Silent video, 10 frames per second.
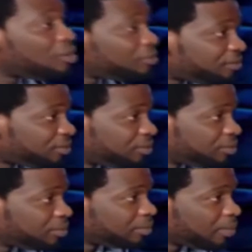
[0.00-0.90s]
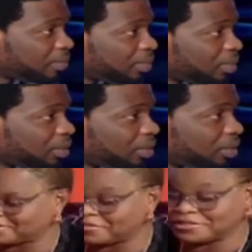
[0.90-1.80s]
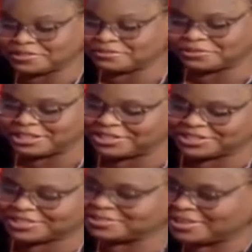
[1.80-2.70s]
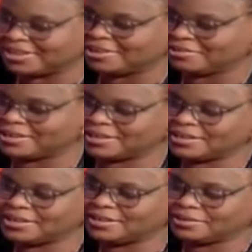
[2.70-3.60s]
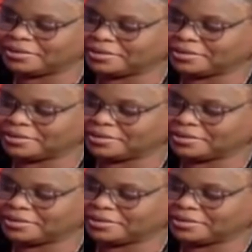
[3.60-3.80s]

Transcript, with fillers: By himself, of his own volition. Of his All own right. volition. So okay.